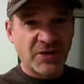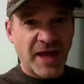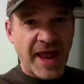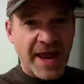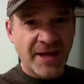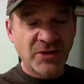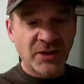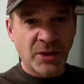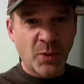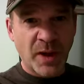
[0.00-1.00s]
this
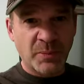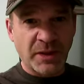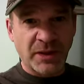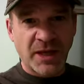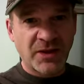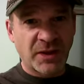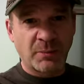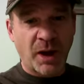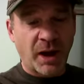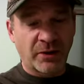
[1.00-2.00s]
ancient equipment. Nothing
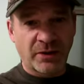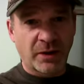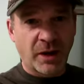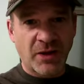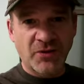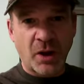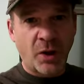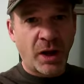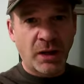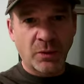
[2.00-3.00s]
modern at all. It's
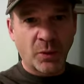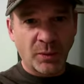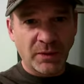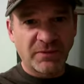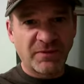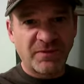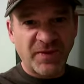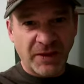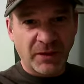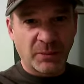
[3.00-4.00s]
all old
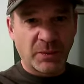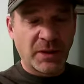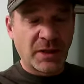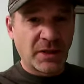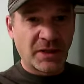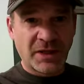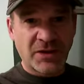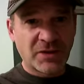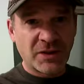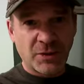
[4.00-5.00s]
film. He
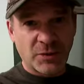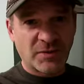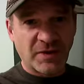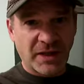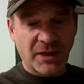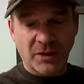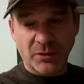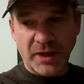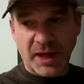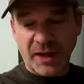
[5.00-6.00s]
doesn't use
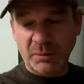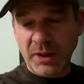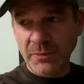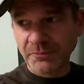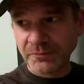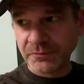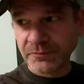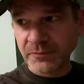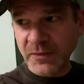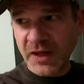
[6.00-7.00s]
videotape.
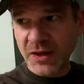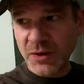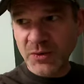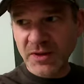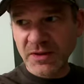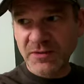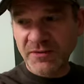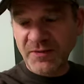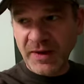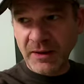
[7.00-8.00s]
He uses
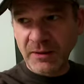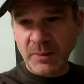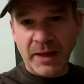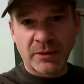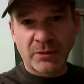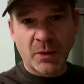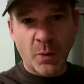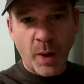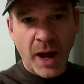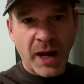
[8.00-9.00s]
film. I don't know
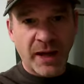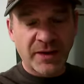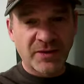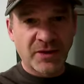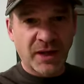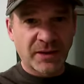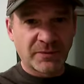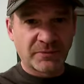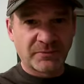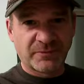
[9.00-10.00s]
why. He's like a
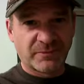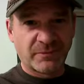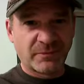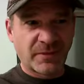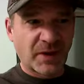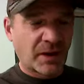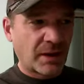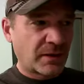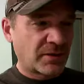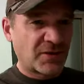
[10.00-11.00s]

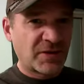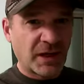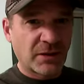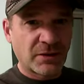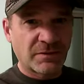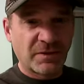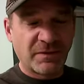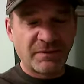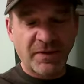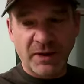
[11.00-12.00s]
stickler for
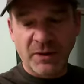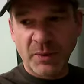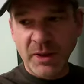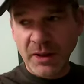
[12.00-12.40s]
film.